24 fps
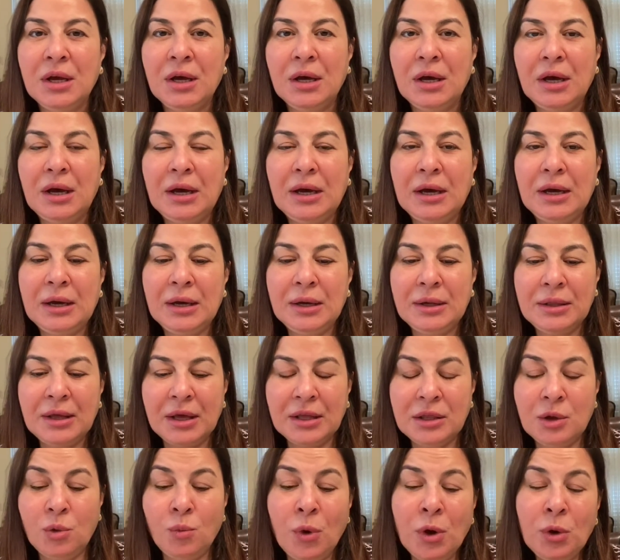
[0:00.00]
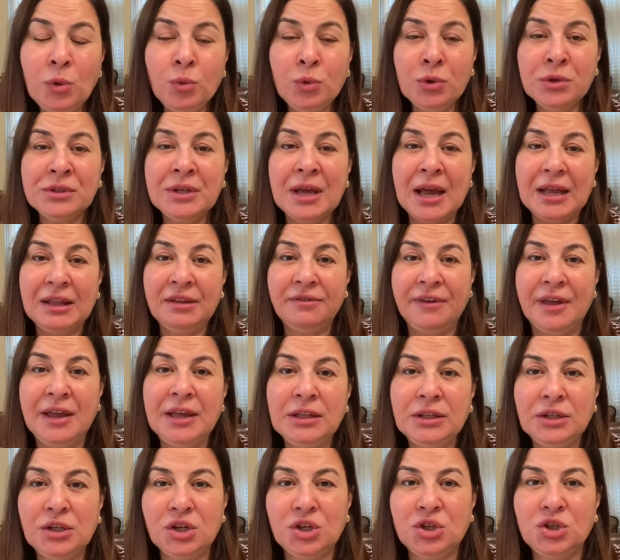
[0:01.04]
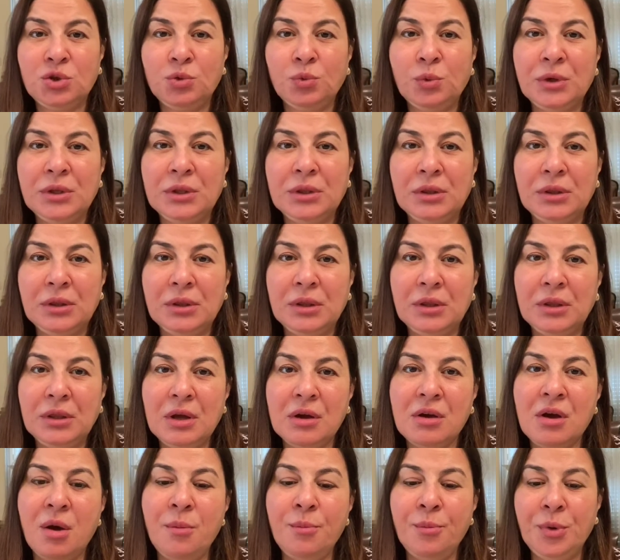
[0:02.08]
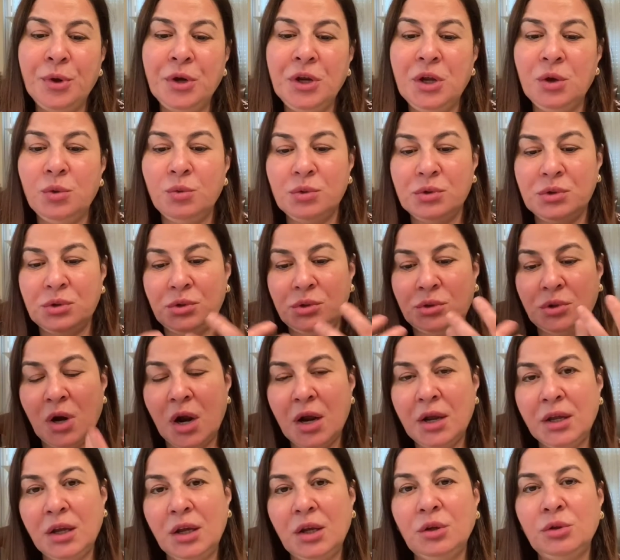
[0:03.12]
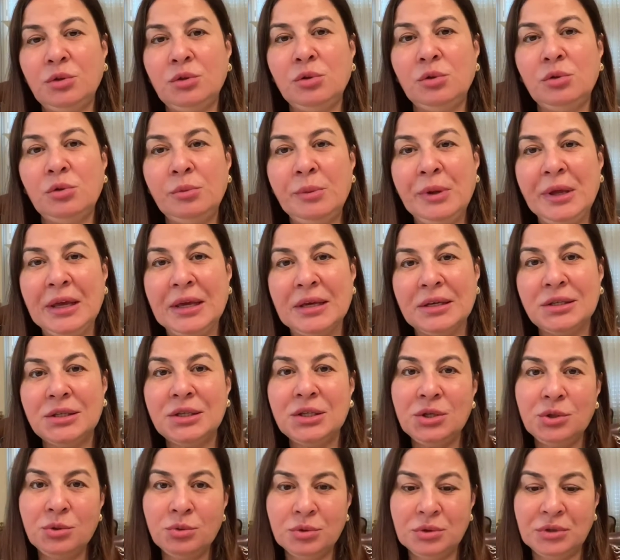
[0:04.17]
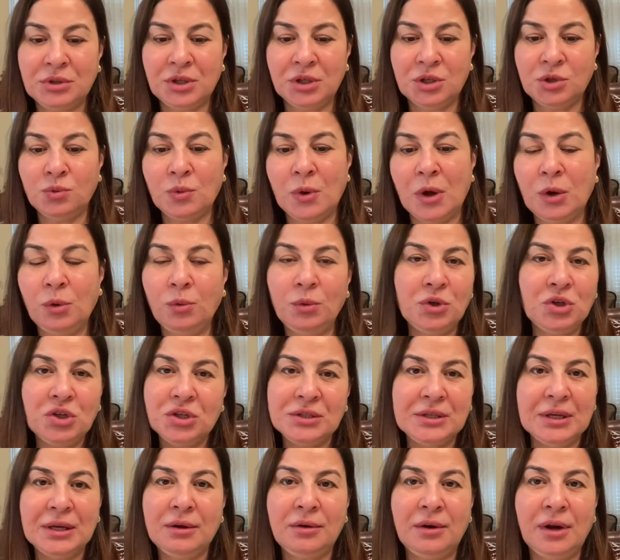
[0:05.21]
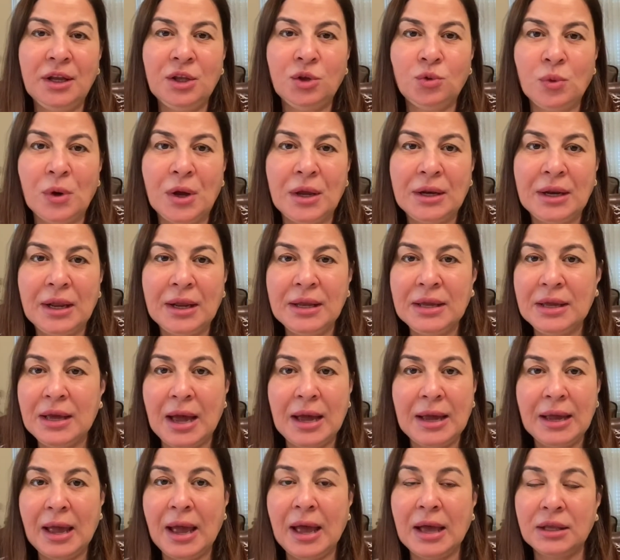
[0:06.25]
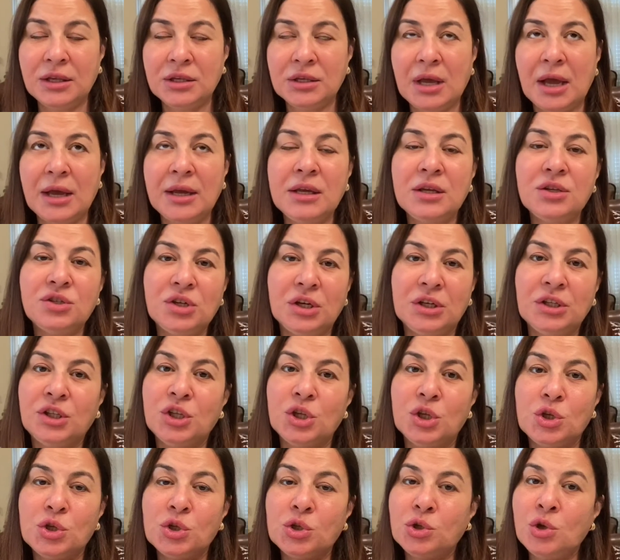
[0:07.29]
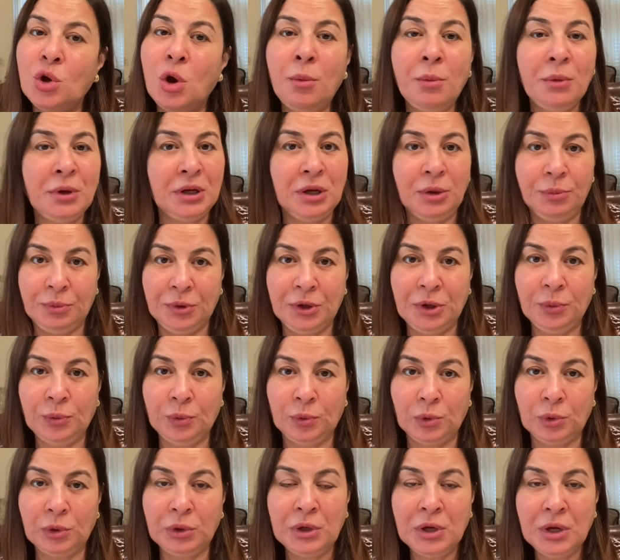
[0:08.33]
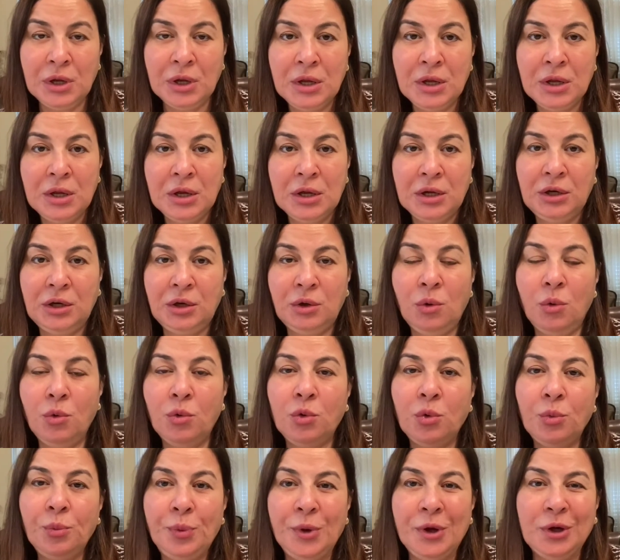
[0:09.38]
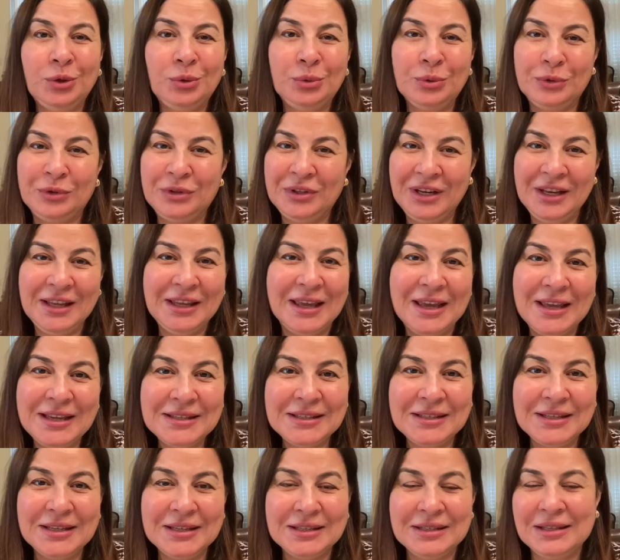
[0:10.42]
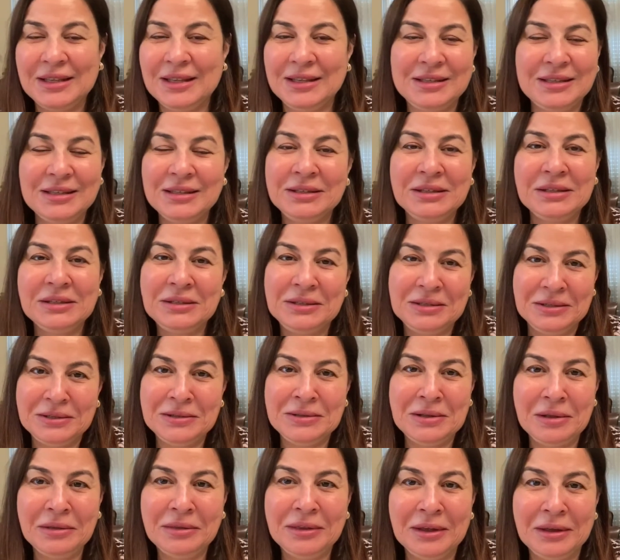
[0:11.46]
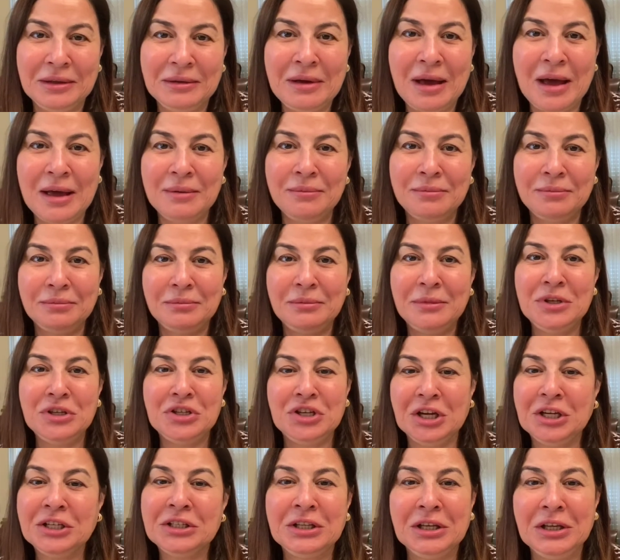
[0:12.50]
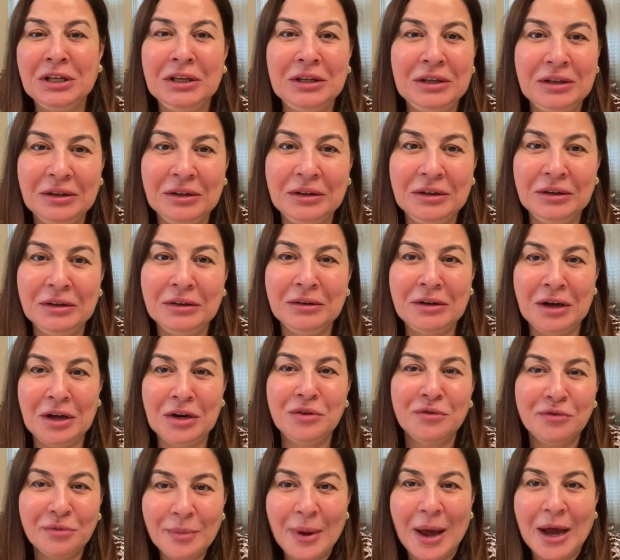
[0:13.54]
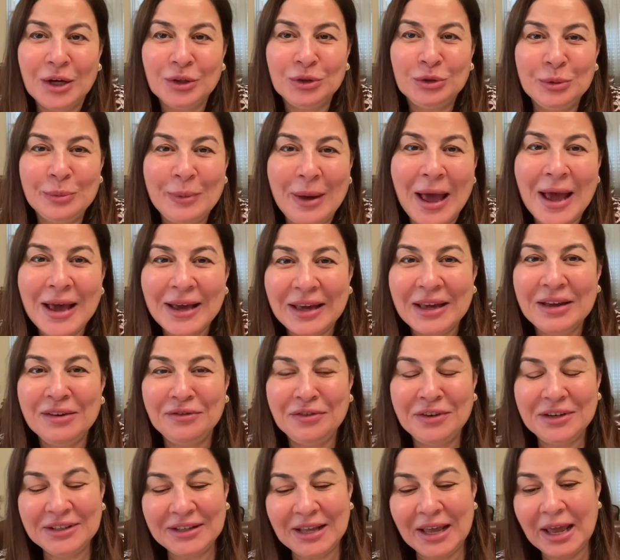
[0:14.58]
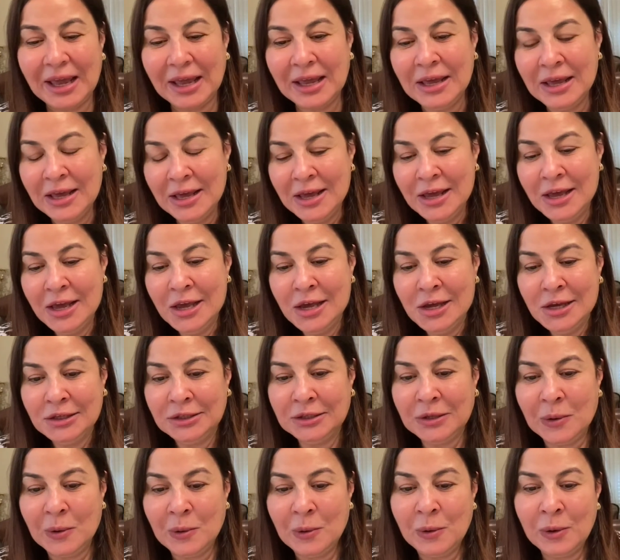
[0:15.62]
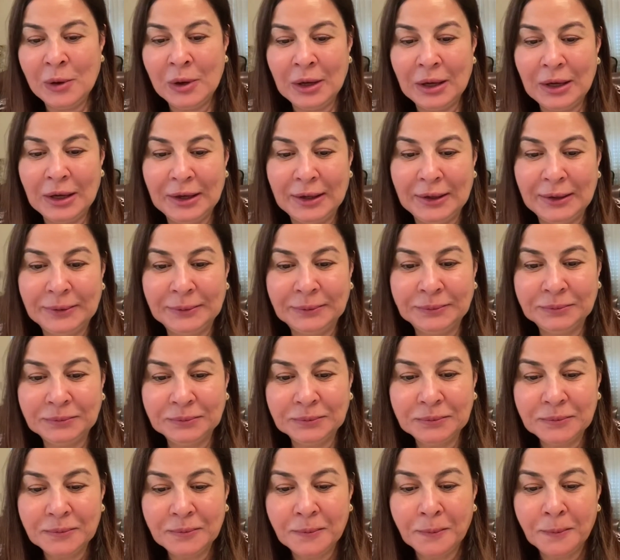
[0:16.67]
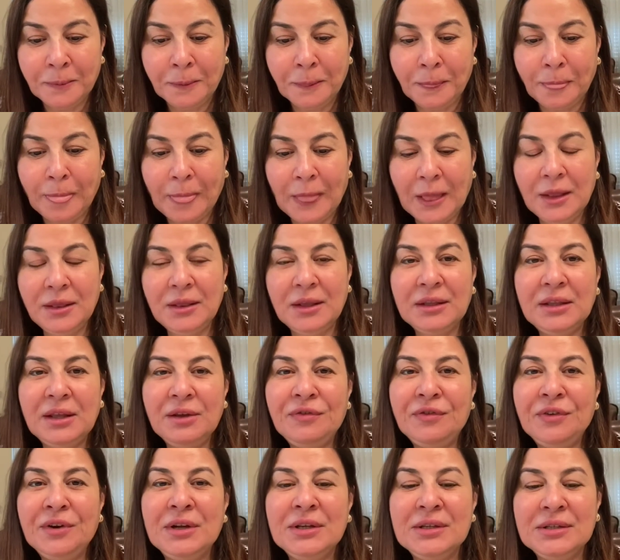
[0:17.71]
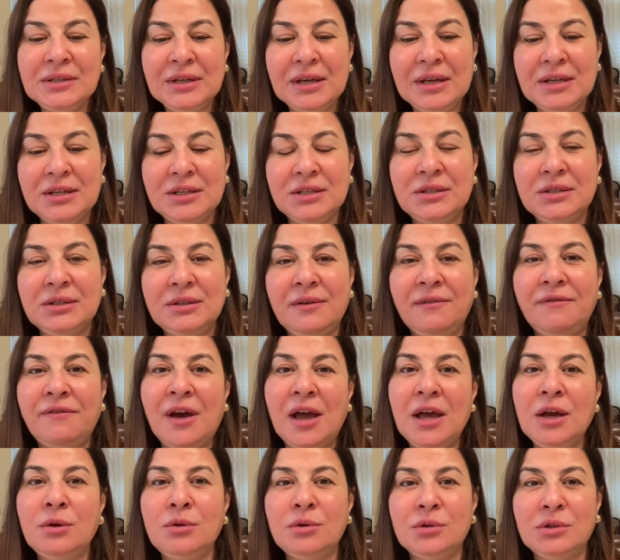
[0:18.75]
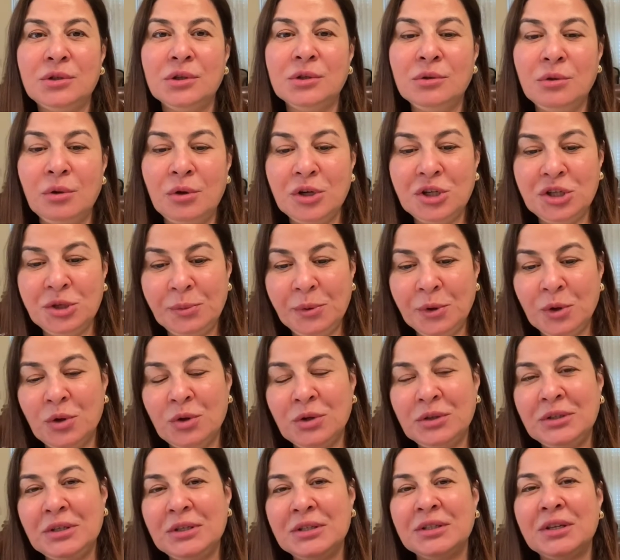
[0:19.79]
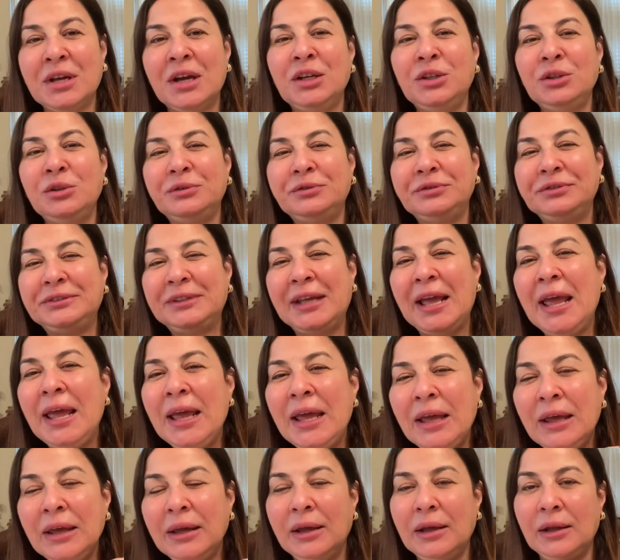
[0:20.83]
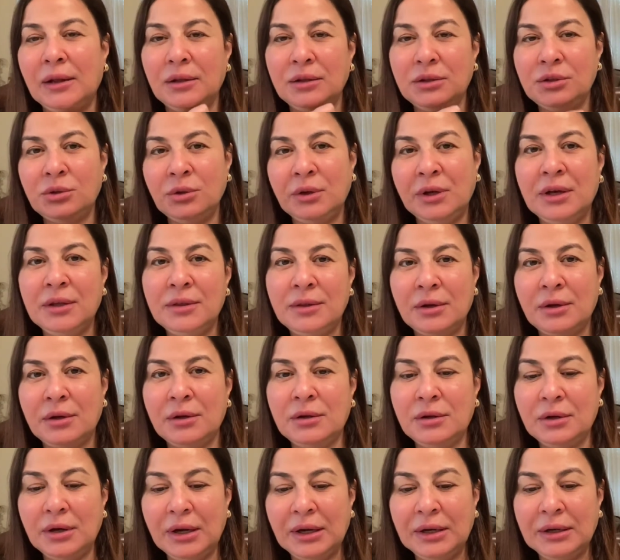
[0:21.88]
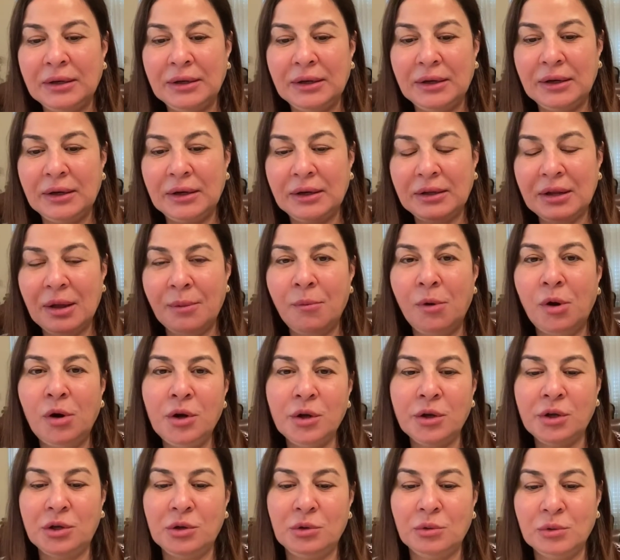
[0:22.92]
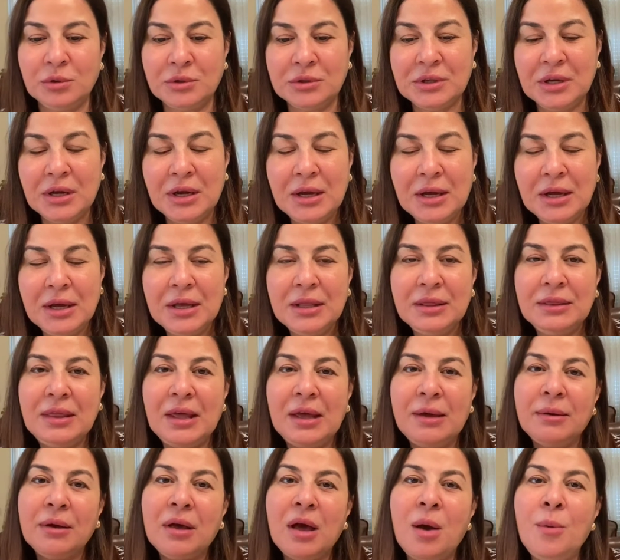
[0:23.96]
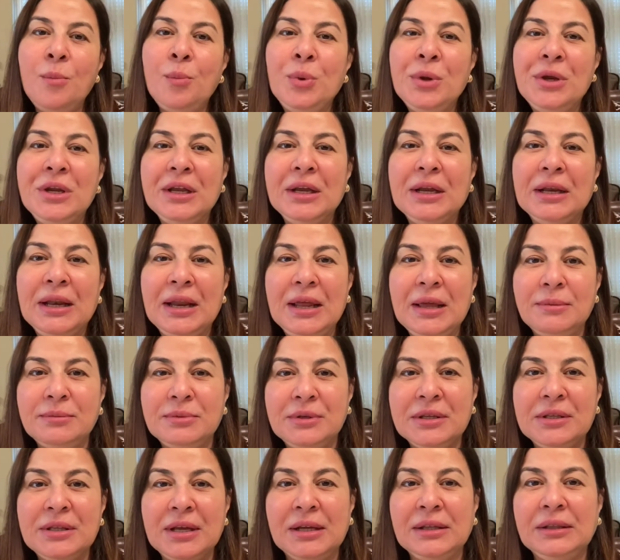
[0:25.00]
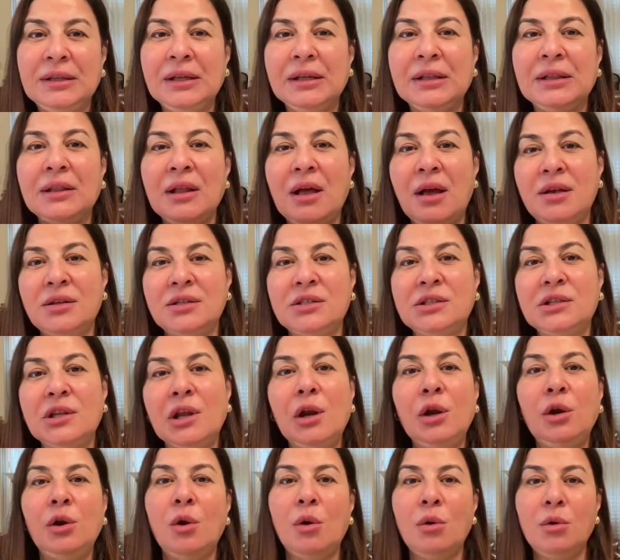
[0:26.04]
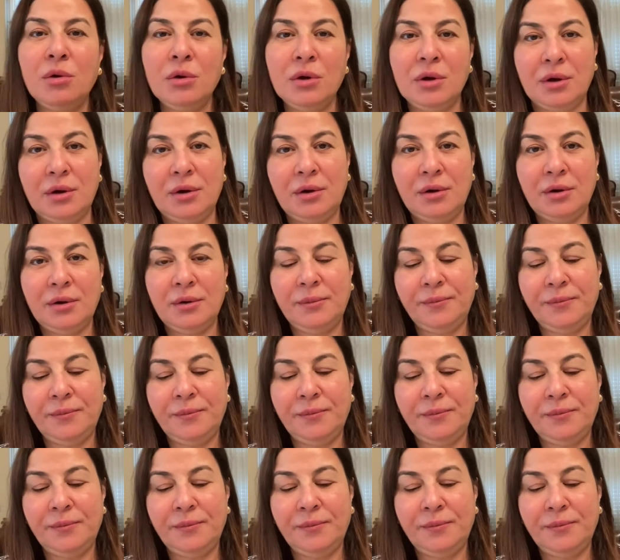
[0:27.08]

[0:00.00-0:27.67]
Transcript: what was the advantage when the company was trying to make us use this one, which is a great one. I injected so many people, you know, compared to three cases. This is nothing. I'm injecting kind of back to back every day. So the difference is the Vicros technology, because it's kind of tangled together in the molecules. The company claims that it lasts longer,